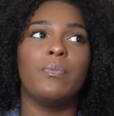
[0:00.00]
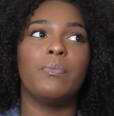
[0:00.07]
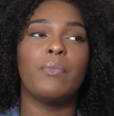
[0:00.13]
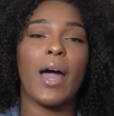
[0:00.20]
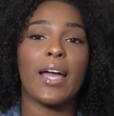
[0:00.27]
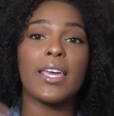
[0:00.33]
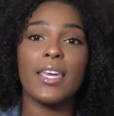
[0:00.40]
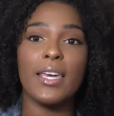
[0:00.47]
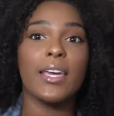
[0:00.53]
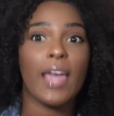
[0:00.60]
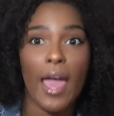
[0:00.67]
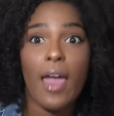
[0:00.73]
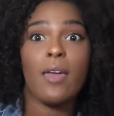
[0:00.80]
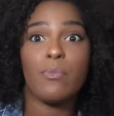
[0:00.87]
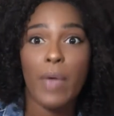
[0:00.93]
my kid
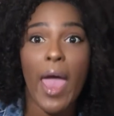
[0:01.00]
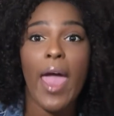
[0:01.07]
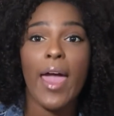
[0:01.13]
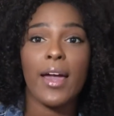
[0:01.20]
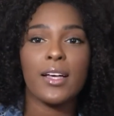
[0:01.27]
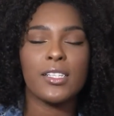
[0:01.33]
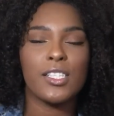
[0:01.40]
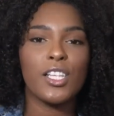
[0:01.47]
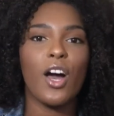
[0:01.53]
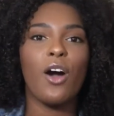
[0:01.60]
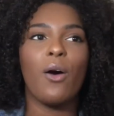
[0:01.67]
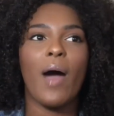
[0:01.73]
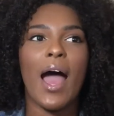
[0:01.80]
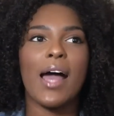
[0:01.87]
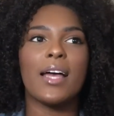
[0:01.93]
came back.
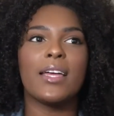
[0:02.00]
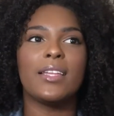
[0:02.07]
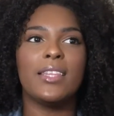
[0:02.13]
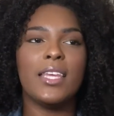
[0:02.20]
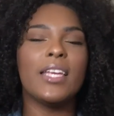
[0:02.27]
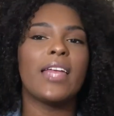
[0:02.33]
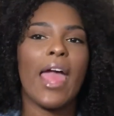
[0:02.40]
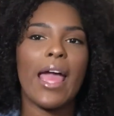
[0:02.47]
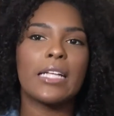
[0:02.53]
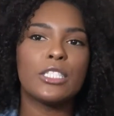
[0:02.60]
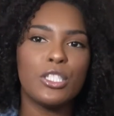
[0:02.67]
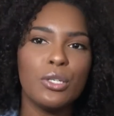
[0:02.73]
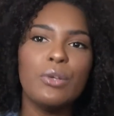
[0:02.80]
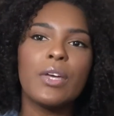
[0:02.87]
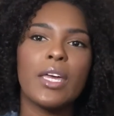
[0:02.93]
So I then had
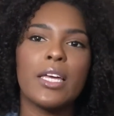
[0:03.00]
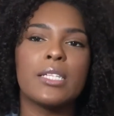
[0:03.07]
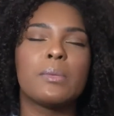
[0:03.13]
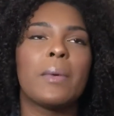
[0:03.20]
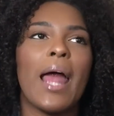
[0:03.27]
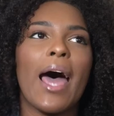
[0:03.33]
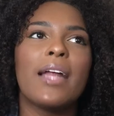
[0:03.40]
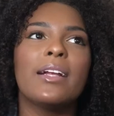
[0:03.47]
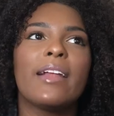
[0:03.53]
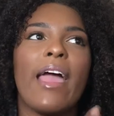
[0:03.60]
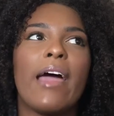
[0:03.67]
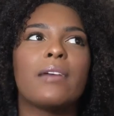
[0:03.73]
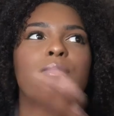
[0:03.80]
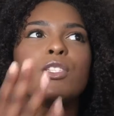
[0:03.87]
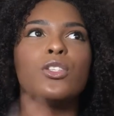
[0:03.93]
2 kids, but I didn't
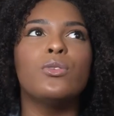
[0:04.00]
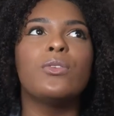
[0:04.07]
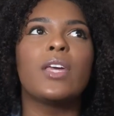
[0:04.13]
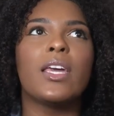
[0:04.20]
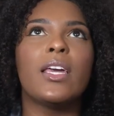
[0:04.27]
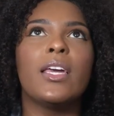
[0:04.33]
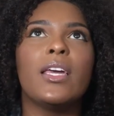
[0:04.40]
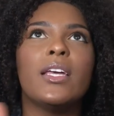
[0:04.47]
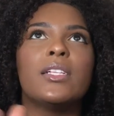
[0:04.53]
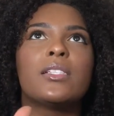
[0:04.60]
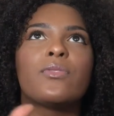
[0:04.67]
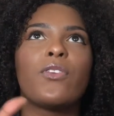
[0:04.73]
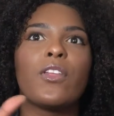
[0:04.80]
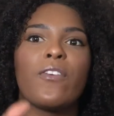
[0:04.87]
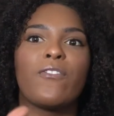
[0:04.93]
have 2
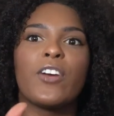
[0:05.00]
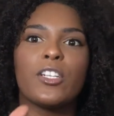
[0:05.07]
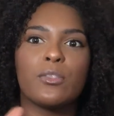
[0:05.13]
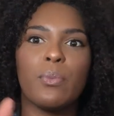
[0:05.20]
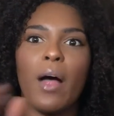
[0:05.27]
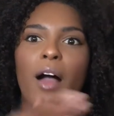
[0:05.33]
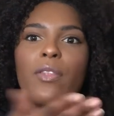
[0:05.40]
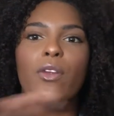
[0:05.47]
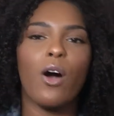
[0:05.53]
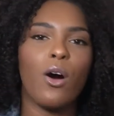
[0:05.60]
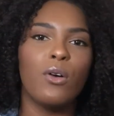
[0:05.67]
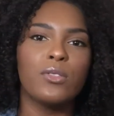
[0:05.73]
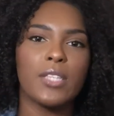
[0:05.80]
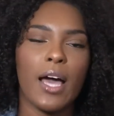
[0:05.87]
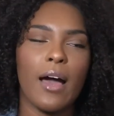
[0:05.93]
kids for the first block the
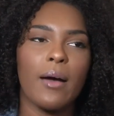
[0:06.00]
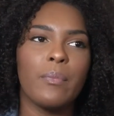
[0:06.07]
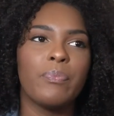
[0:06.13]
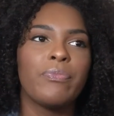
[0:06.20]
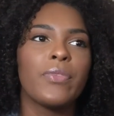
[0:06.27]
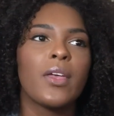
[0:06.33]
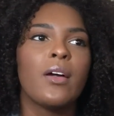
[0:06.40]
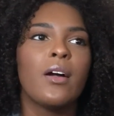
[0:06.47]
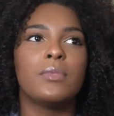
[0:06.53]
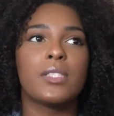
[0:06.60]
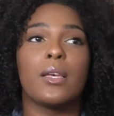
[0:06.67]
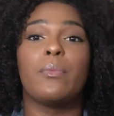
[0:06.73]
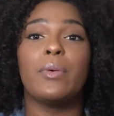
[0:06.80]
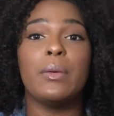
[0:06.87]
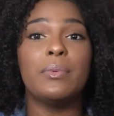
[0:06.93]
whole time.
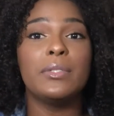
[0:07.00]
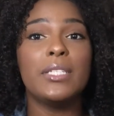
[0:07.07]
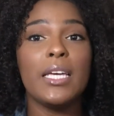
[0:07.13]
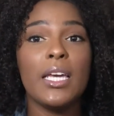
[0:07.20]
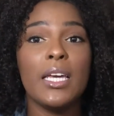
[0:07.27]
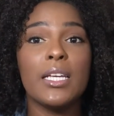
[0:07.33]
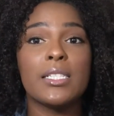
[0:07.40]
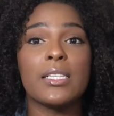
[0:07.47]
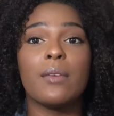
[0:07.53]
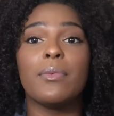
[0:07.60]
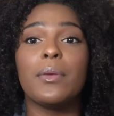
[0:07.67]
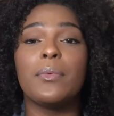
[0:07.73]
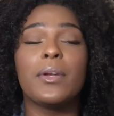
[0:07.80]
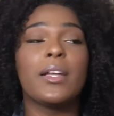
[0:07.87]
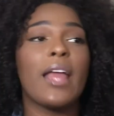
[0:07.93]
Some people did. Some
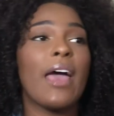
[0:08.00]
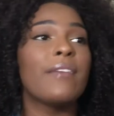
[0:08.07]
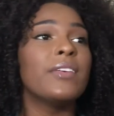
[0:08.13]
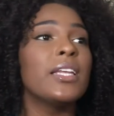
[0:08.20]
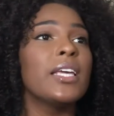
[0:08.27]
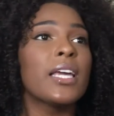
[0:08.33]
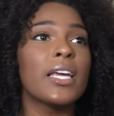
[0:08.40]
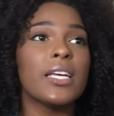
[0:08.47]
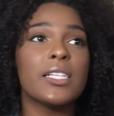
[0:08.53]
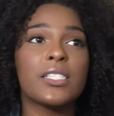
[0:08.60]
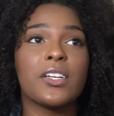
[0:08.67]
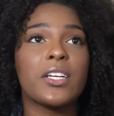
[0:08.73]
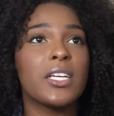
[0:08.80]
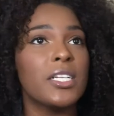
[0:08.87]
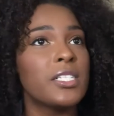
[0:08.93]
people didn't have any kids.
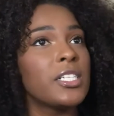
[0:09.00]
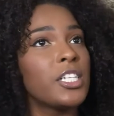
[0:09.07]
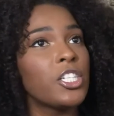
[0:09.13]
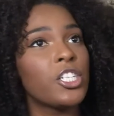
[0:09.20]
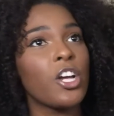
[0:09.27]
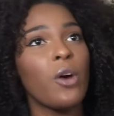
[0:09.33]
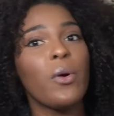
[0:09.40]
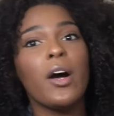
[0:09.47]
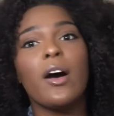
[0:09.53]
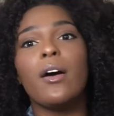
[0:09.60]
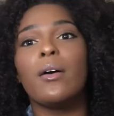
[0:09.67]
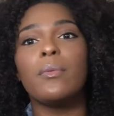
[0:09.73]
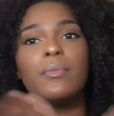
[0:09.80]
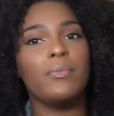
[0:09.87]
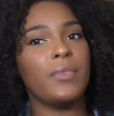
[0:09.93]
Their kids didn't show
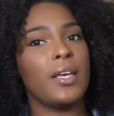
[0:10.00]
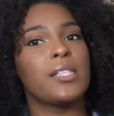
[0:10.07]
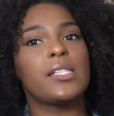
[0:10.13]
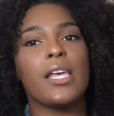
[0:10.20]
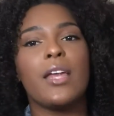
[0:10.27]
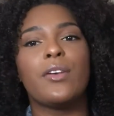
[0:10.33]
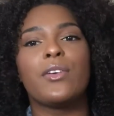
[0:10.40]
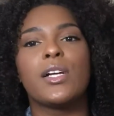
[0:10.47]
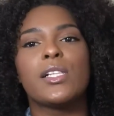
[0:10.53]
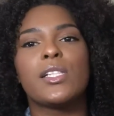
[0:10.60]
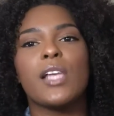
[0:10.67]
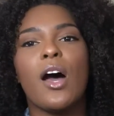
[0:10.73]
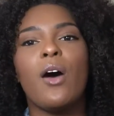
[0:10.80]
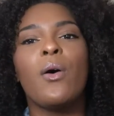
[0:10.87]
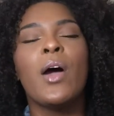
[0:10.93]
up, etc.
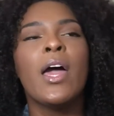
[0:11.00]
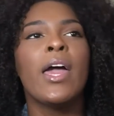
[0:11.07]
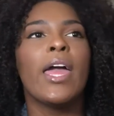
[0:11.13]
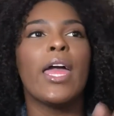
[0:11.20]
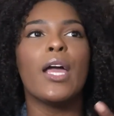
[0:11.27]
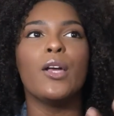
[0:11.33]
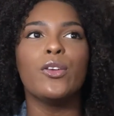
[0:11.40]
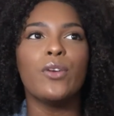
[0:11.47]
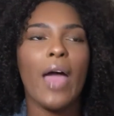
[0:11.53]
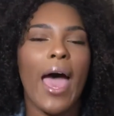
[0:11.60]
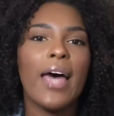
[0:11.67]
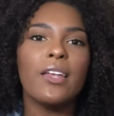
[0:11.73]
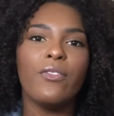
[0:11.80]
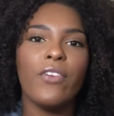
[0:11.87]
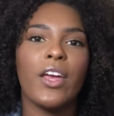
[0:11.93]
So you
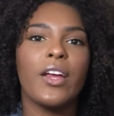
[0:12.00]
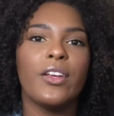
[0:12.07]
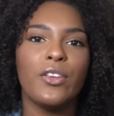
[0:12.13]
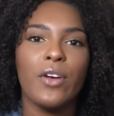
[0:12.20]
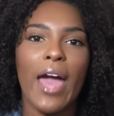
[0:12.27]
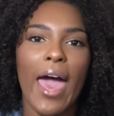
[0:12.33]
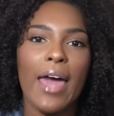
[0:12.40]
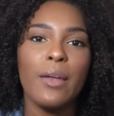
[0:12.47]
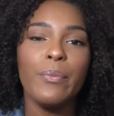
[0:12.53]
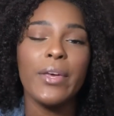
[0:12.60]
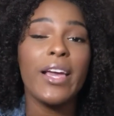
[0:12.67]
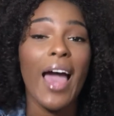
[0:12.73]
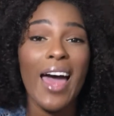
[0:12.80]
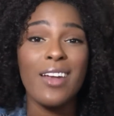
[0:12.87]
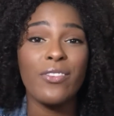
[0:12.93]
had to
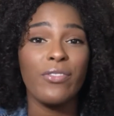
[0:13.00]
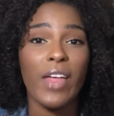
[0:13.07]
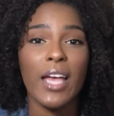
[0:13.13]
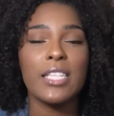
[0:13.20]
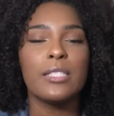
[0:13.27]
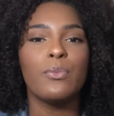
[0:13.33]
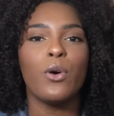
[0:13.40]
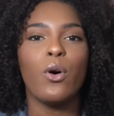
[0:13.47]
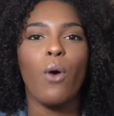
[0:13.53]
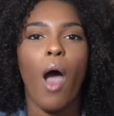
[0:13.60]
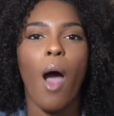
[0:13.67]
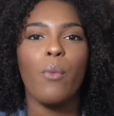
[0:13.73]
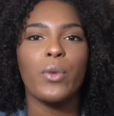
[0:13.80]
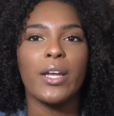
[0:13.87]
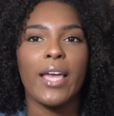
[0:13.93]
be kind of flexible
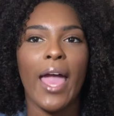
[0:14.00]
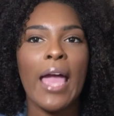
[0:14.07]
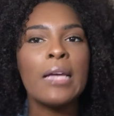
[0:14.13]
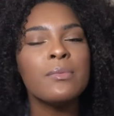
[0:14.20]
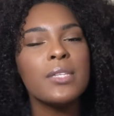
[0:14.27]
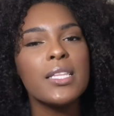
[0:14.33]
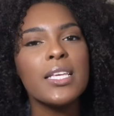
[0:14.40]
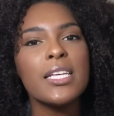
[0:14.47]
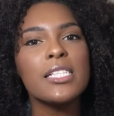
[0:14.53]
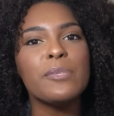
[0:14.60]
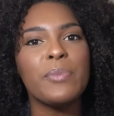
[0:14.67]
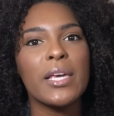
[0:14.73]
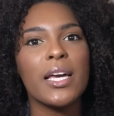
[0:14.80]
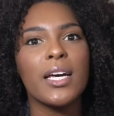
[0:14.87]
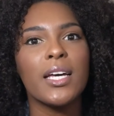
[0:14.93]
when it came to this,
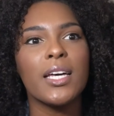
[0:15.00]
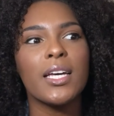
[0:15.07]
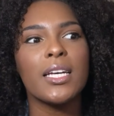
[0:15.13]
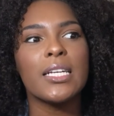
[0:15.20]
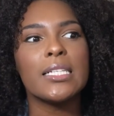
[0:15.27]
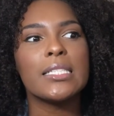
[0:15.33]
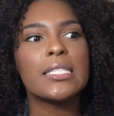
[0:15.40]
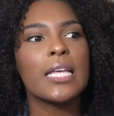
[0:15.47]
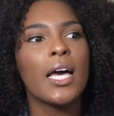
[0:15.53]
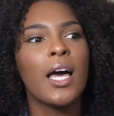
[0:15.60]
because